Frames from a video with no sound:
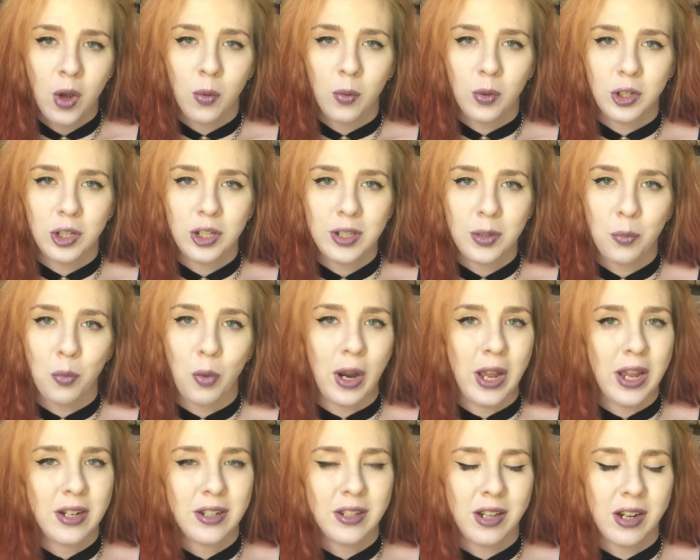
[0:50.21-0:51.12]
which is a
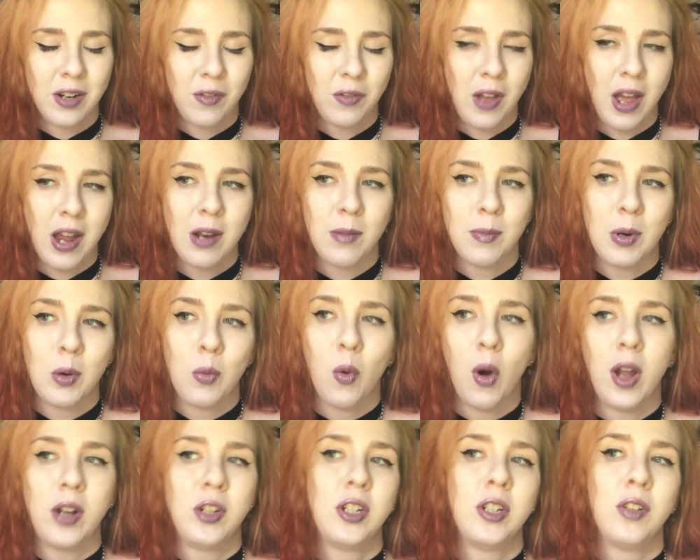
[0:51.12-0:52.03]
brand that I've kind of been
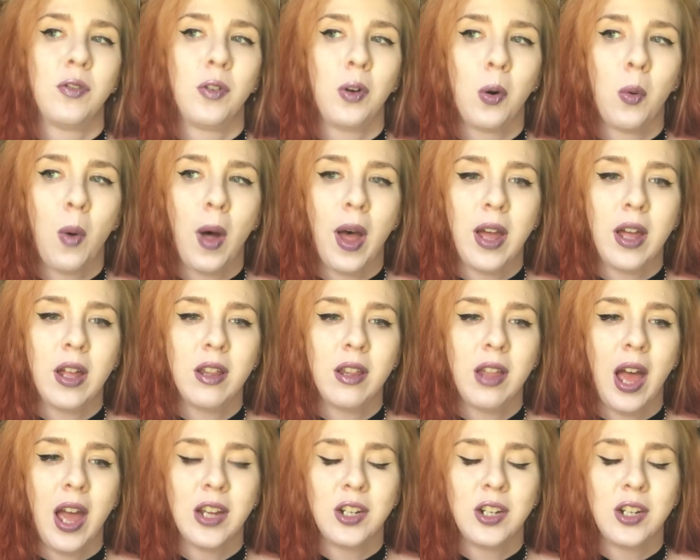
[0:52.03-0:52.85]
watching for a while.